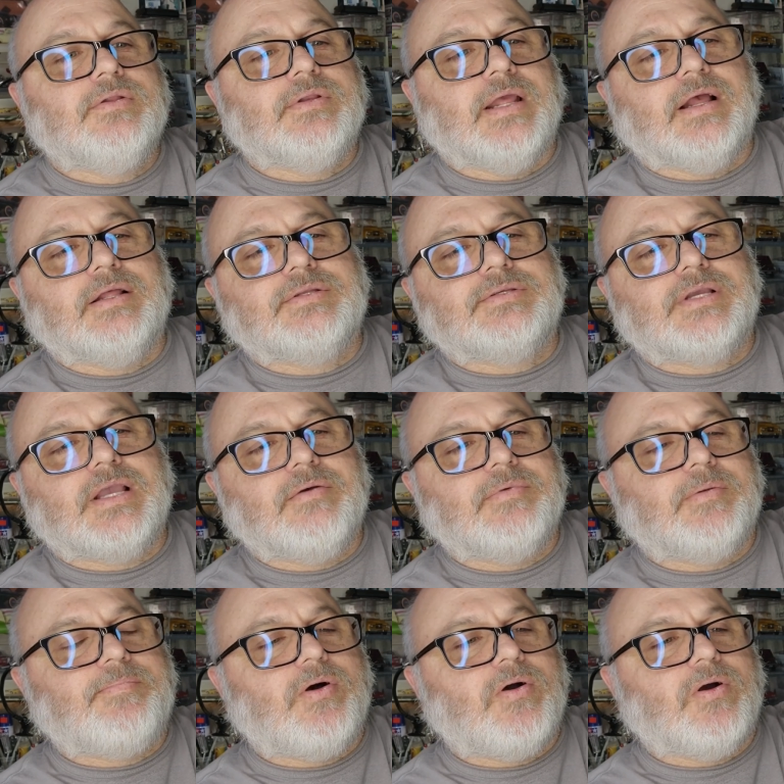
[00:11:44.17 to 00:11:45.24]
Now it's coming
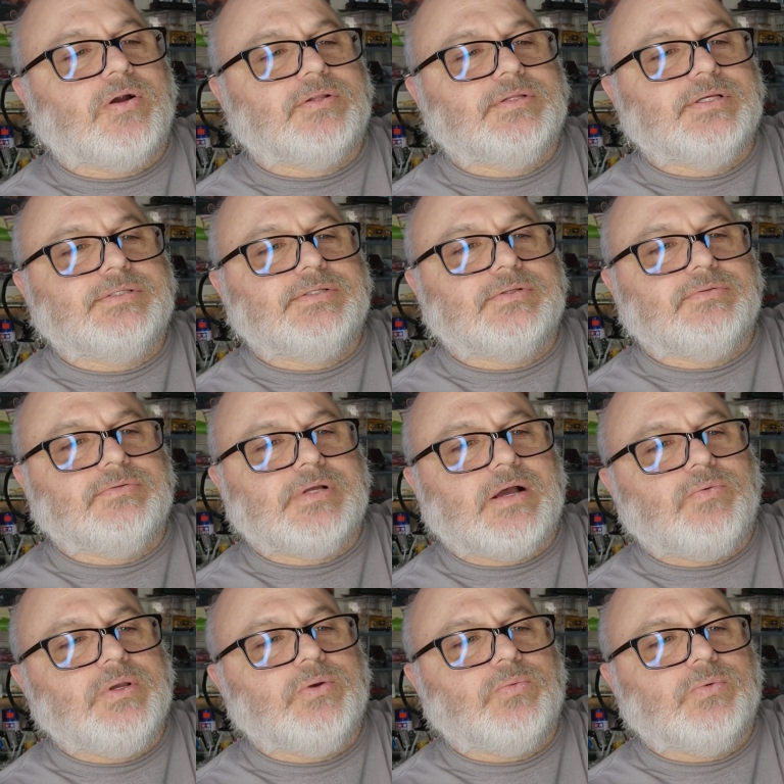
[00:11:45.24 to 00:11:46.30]
apart. I
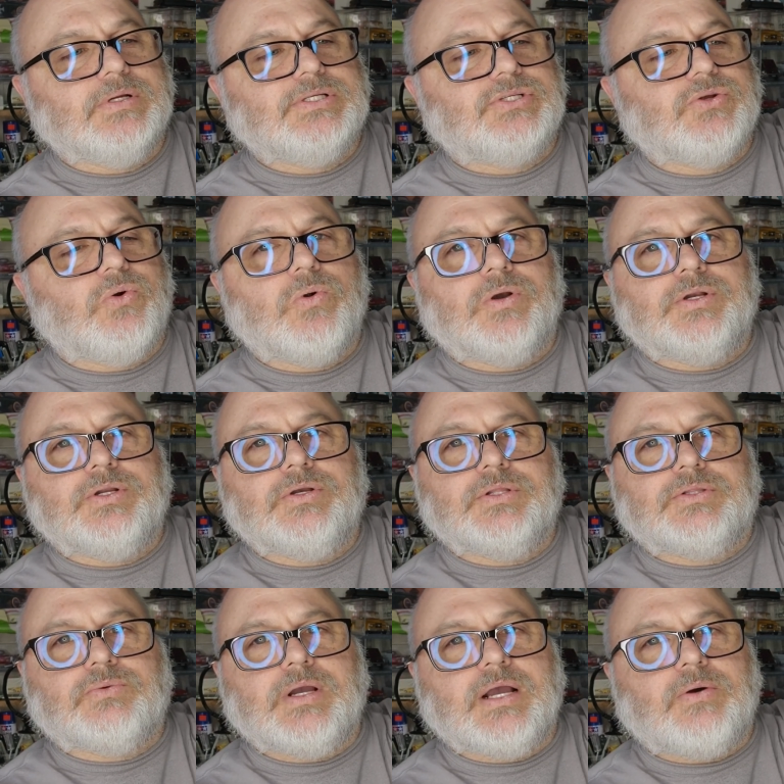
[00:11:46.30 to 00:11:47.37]
will restore and do
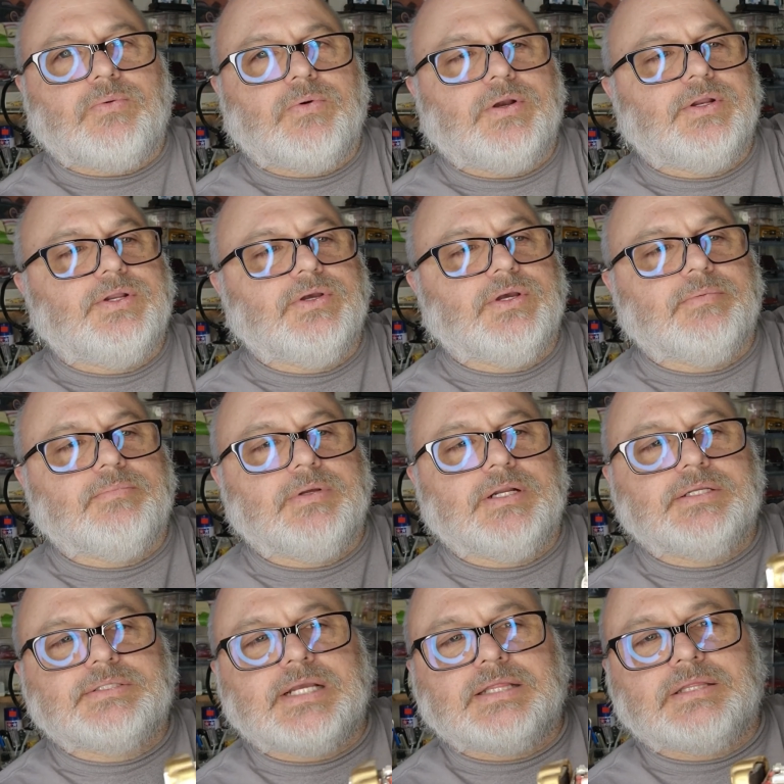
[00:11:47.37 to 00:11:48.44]
it the way I want to do it, but
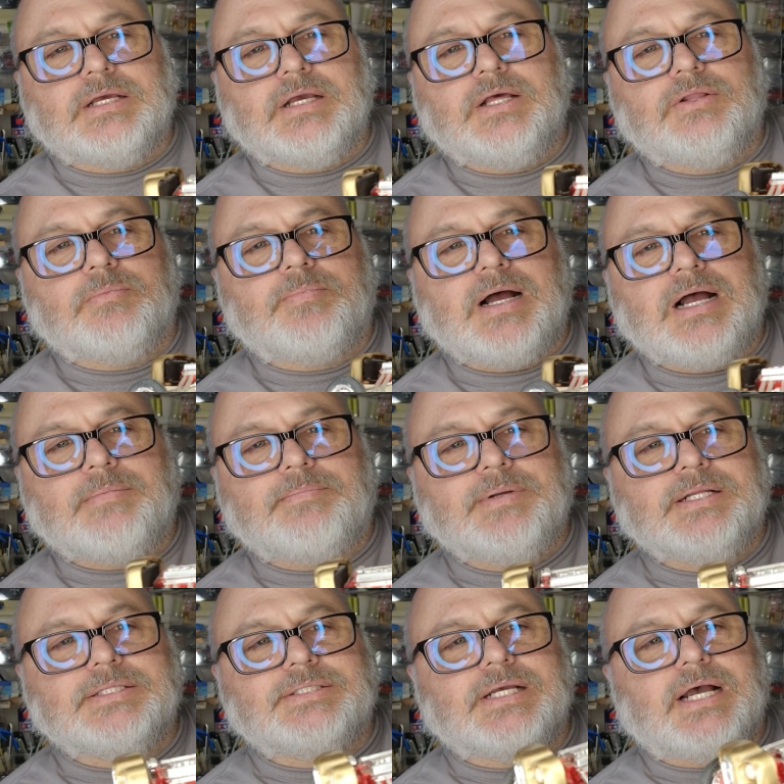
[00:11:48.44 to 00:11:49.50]
it's got the other pipe
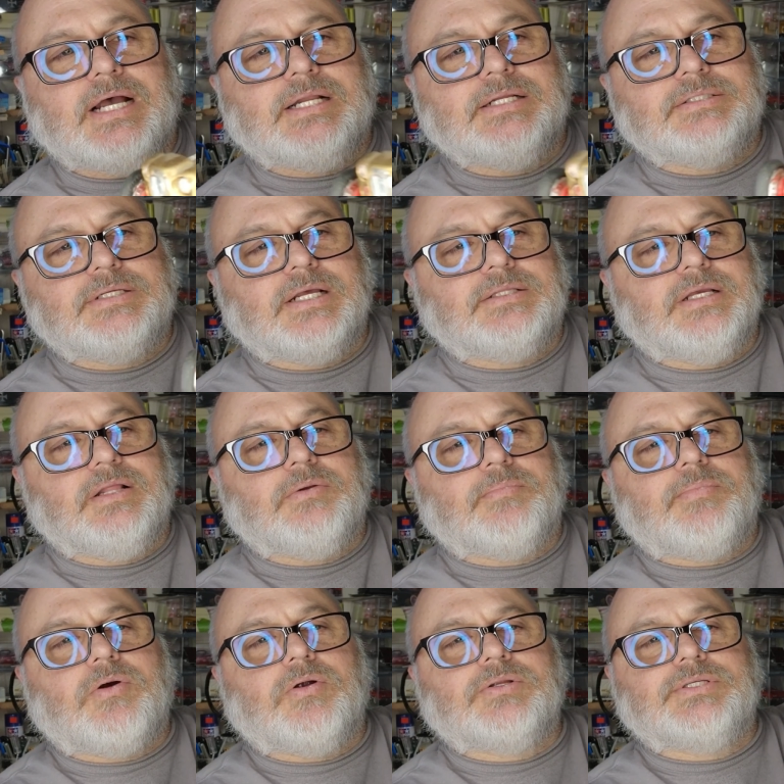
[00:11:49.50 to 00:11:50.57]
inside. It's got the other
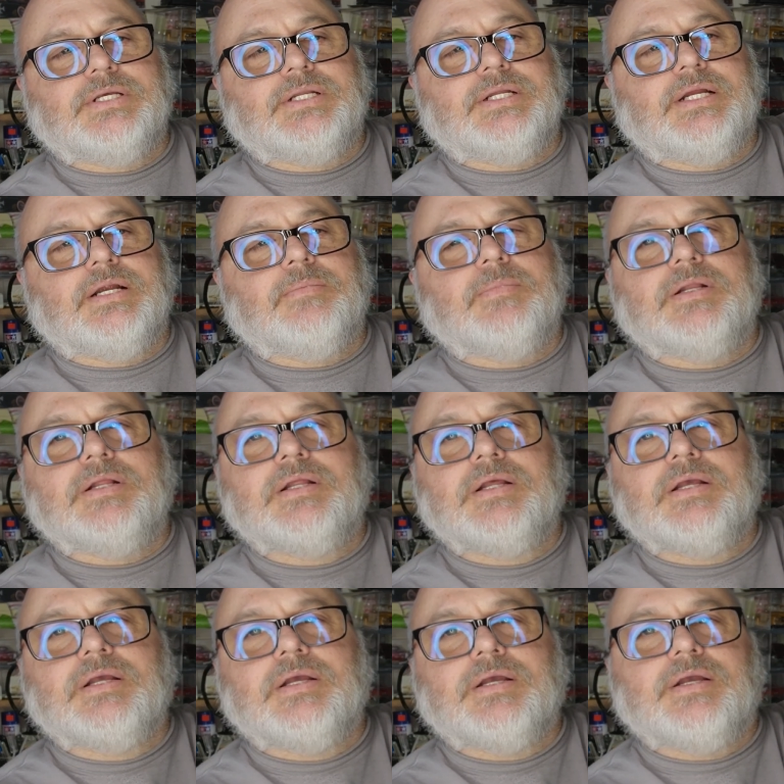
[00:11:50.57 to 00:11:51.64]
parts in here, but
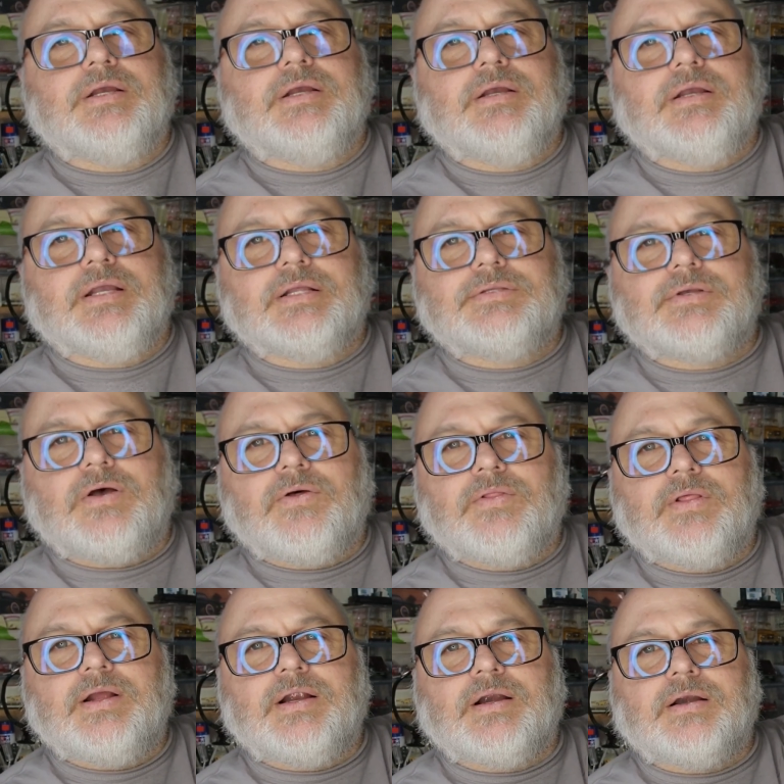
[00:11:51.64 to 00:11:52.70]
it's all
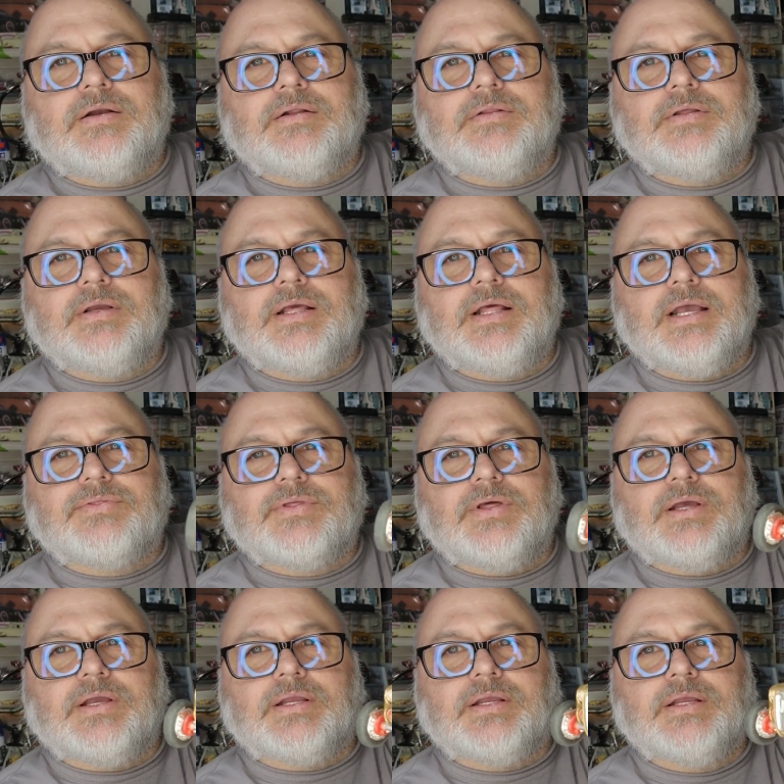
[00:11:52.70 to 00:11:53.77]
there. Look at that
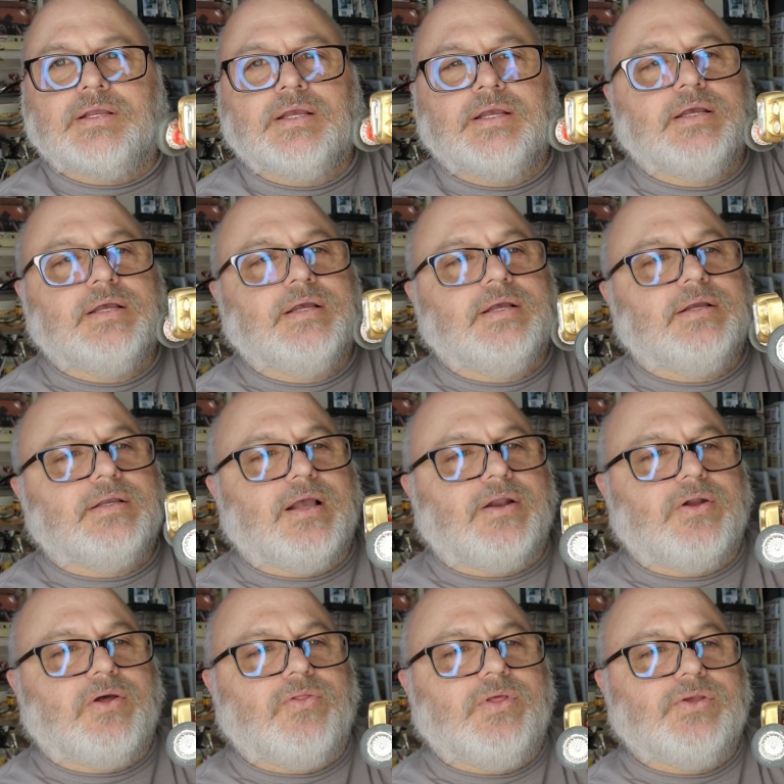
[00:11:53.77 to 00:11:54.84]
thing.
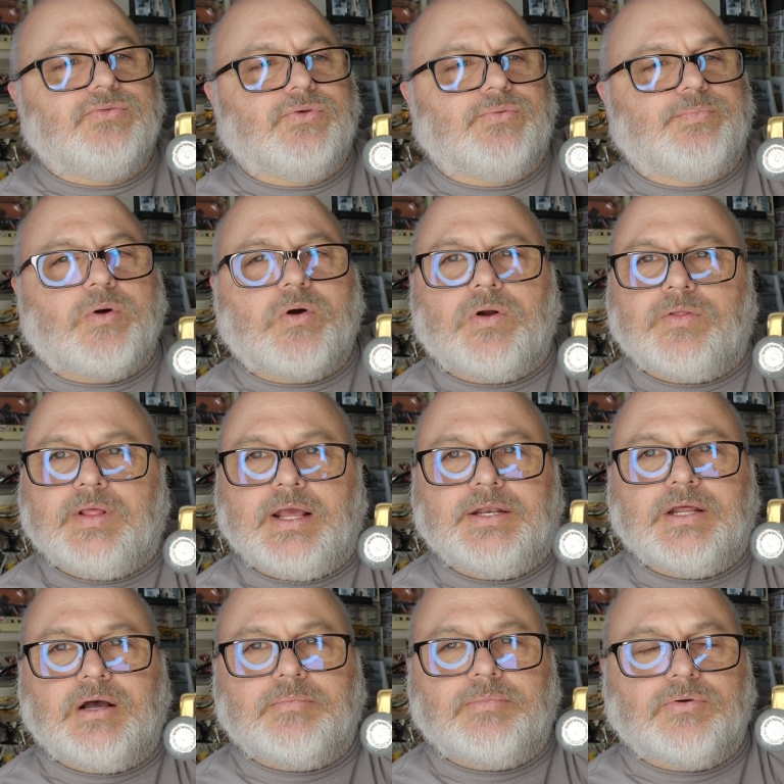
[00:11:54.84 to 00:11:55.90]
Y'all know this was part of
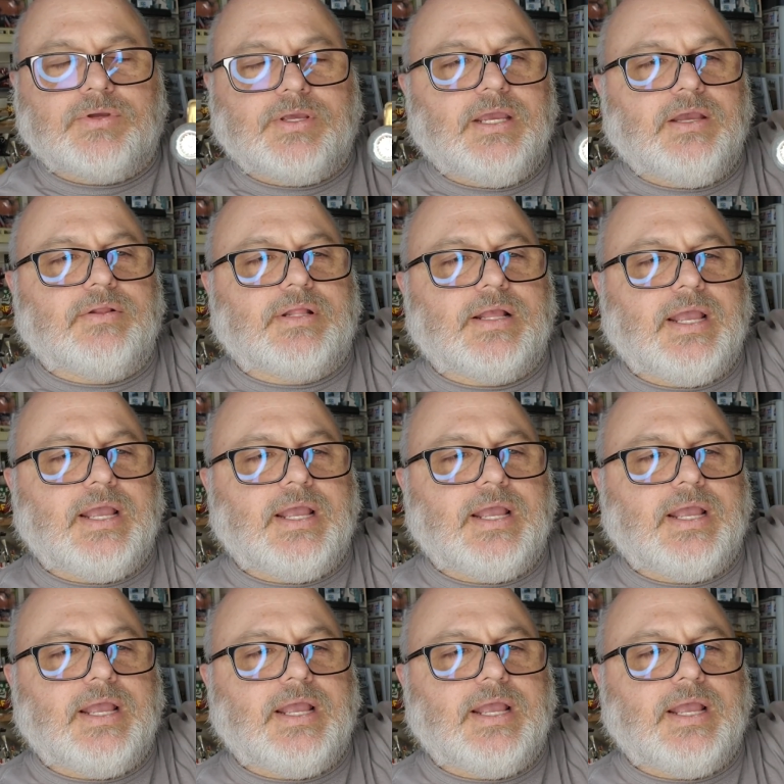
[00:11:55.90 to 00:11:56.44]
that double kit.